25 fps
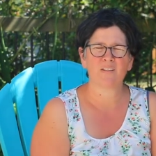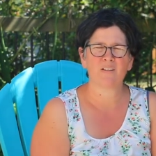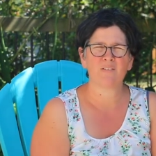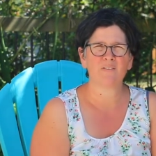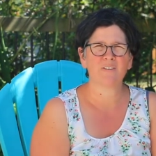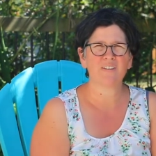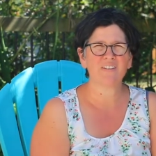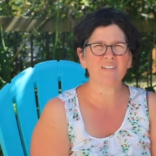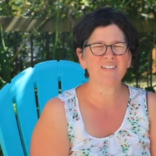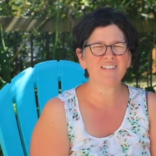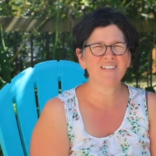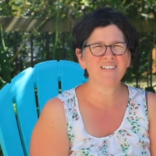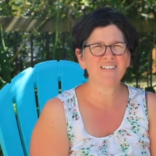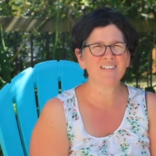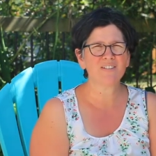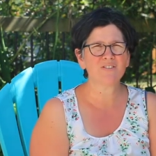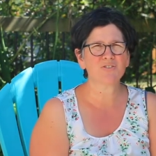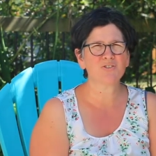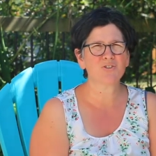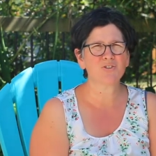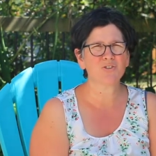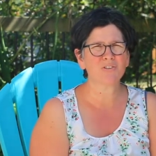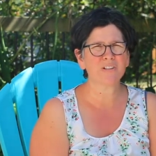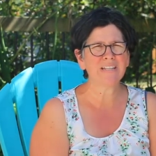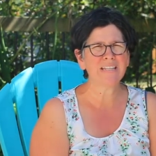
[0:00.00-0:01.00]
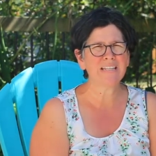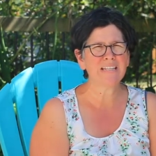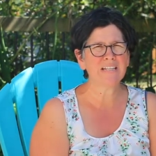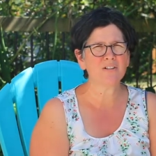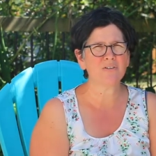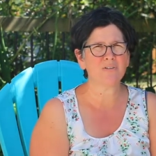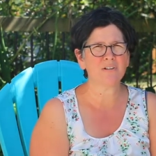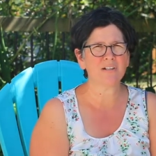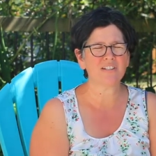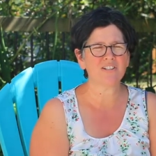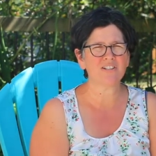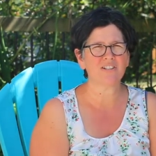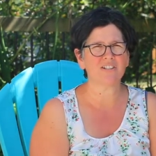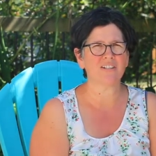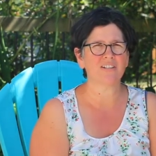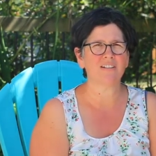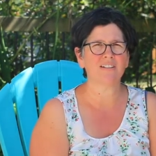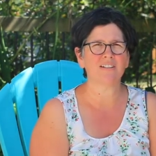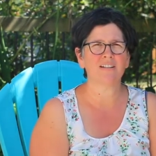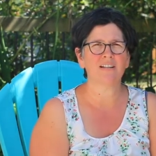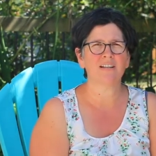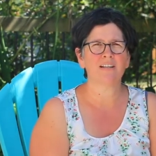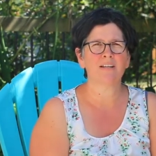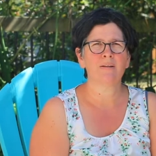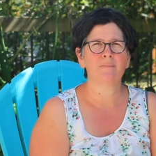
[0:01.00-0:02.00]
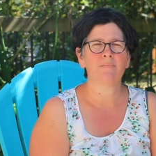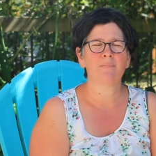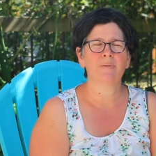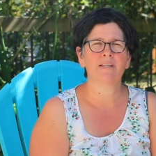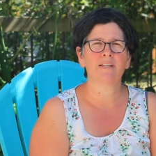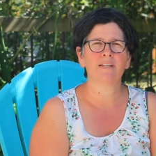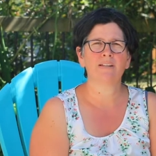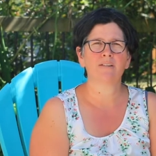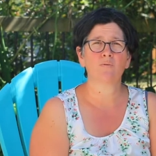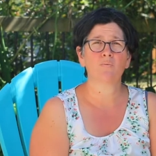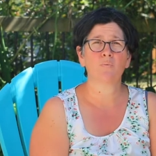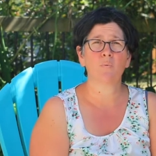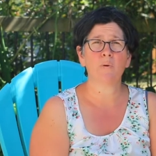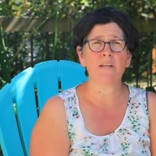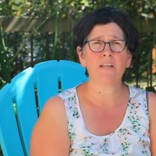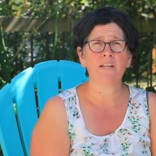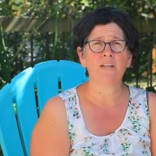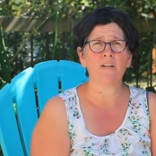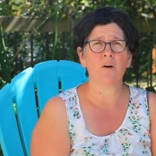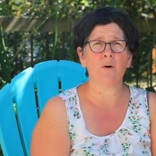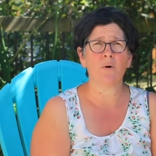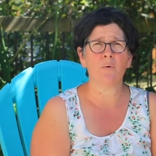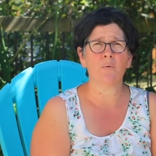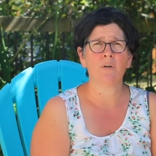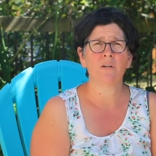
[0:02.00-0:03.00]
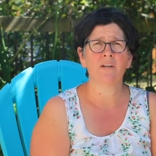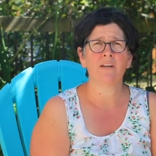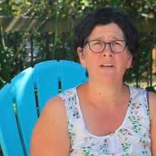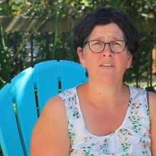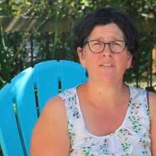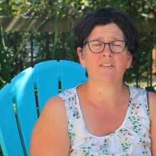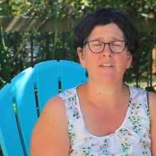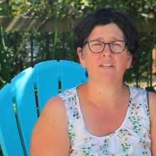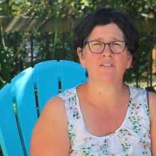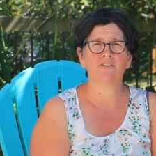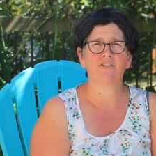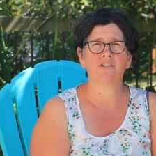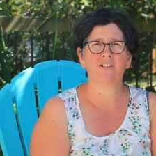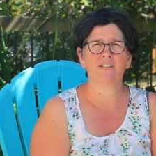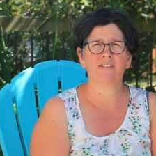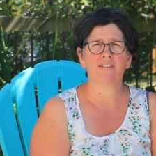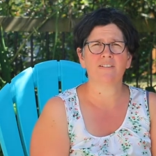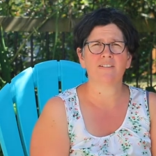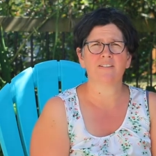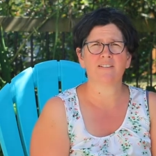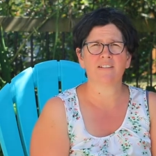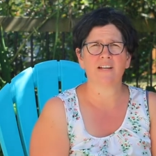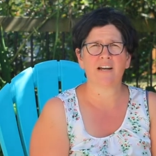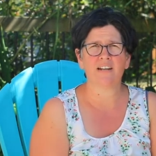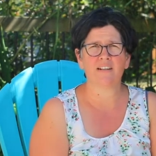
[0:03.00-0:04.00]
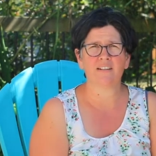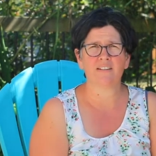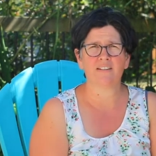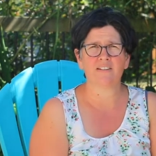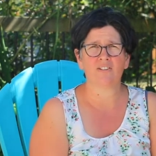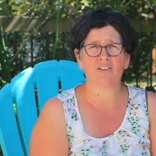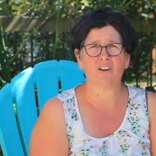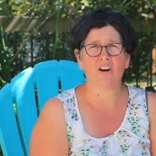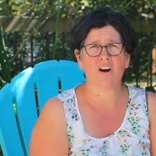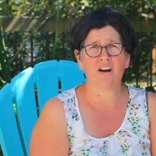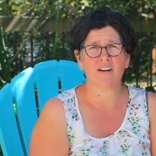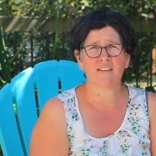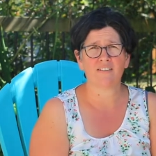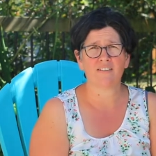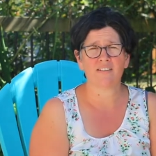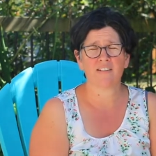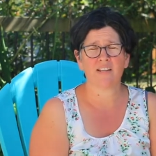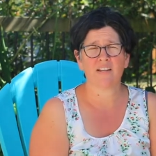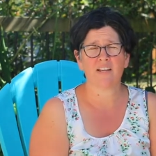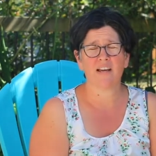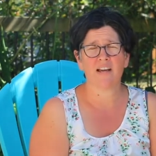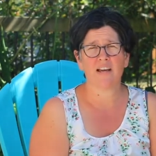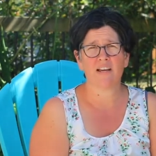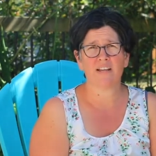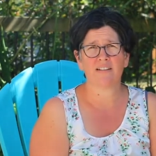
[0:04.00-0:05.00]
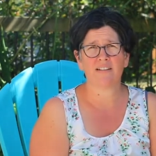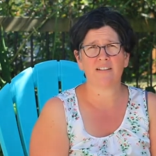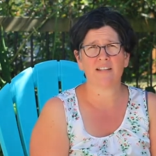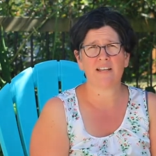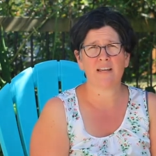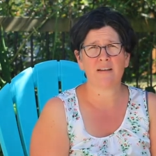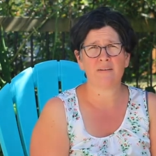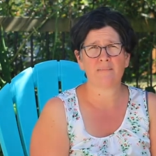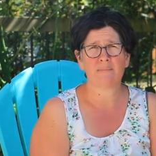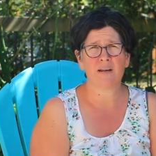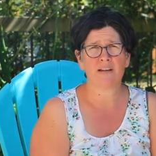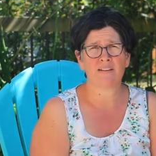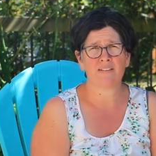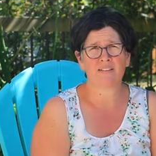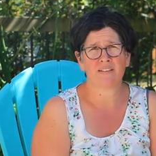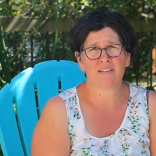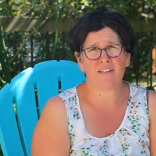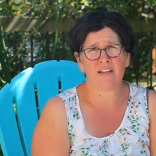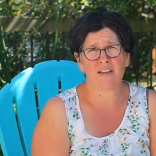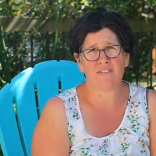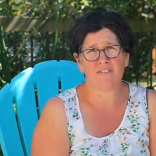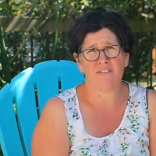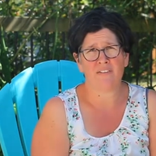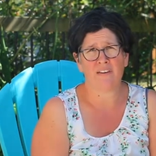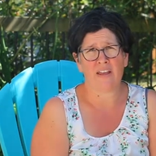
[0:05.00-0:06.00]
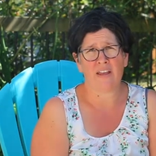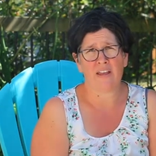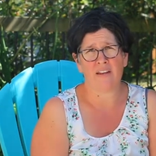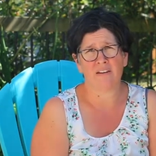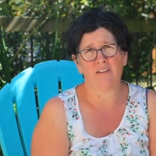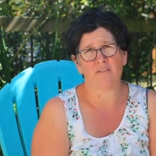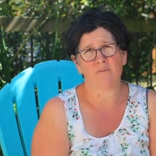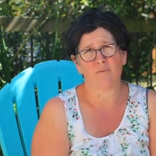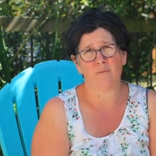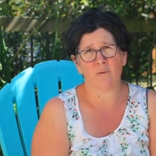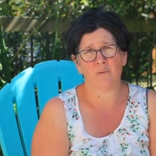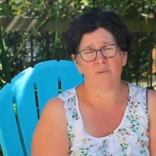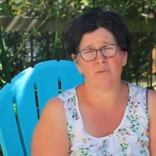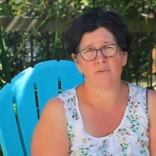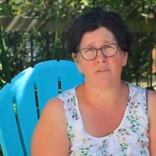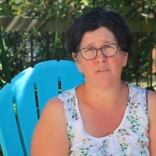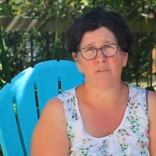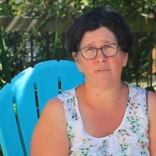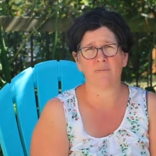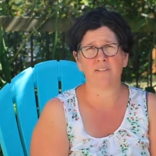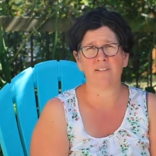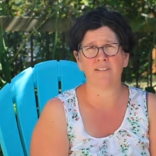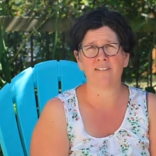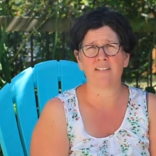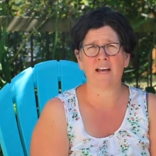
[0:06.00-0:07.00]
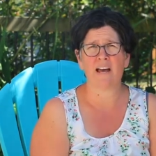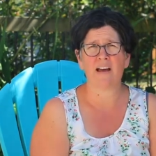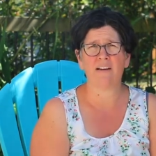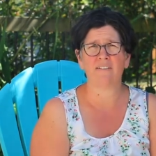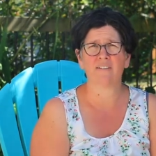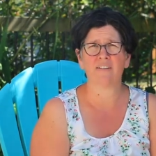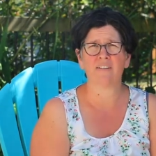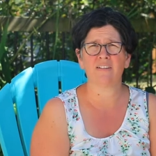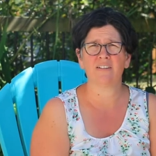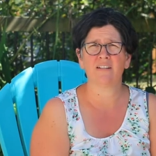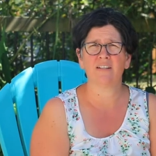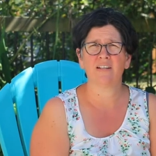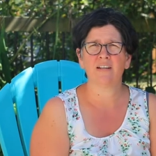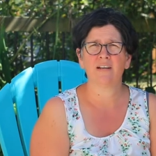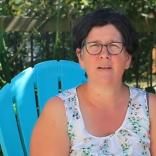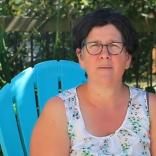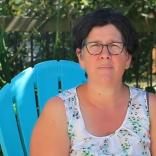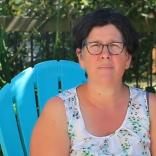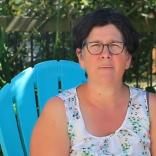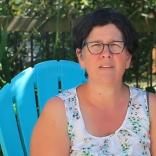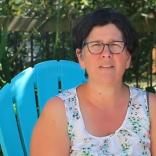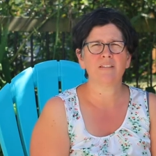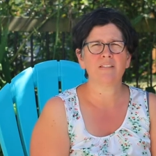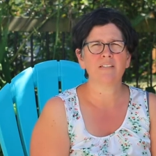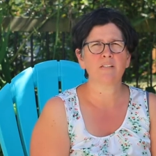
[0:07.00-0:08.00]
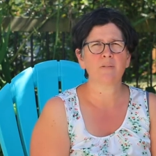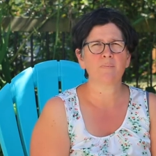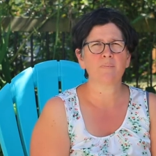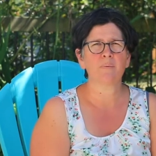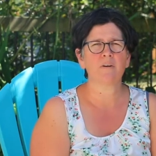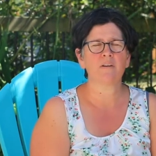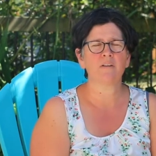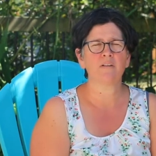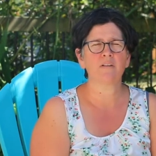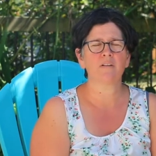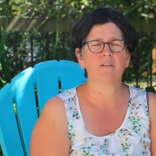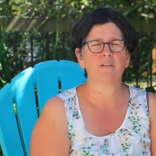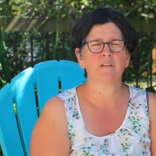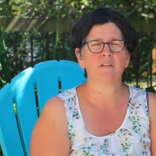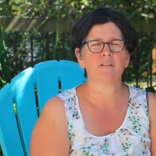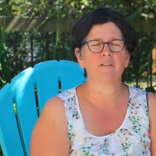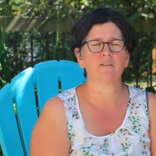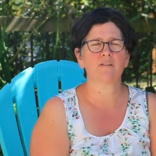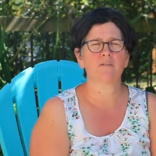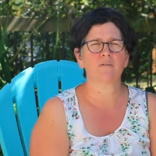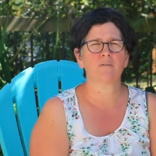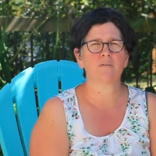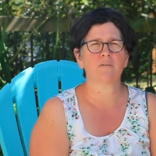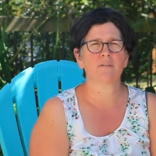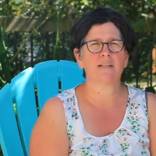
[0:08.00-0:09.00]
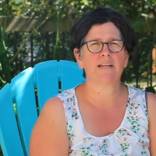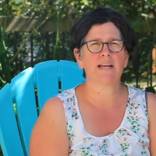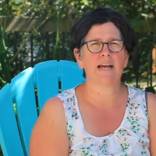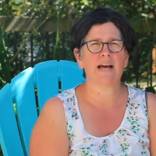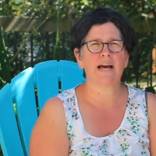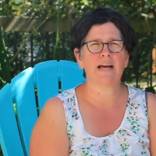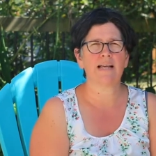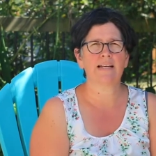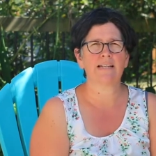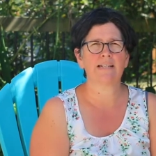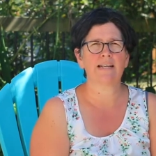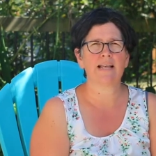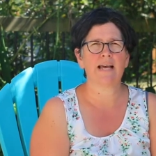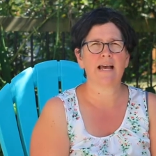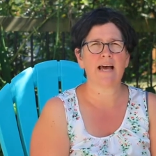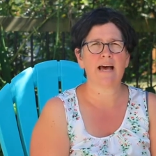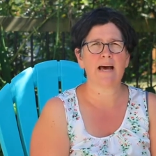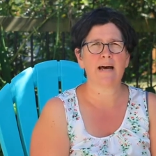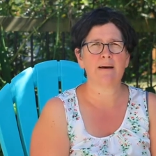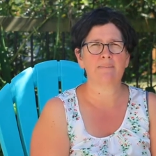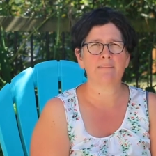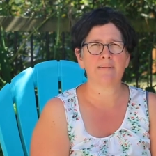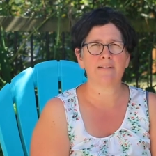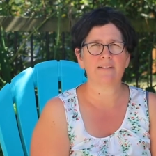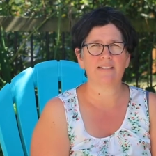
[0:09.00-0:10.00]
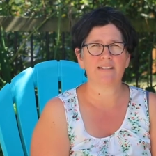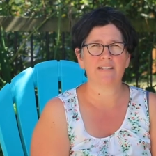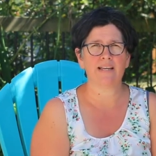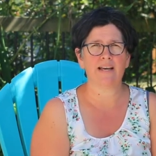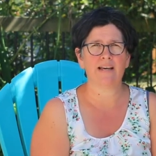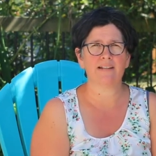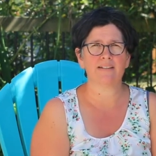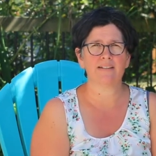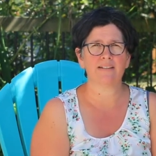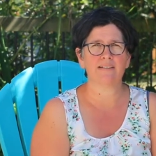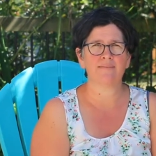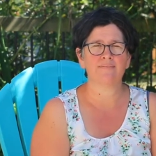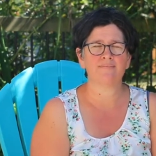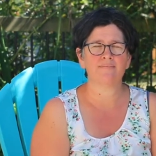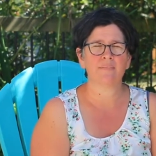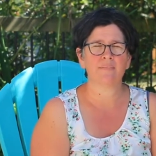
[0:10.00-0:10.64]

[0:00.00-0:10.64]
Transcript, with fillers: Well, this is a tricky question because we know that Jesus died on the cross and came back to life again and rose and went to heaven, but this part of God's story hadn't happened yet.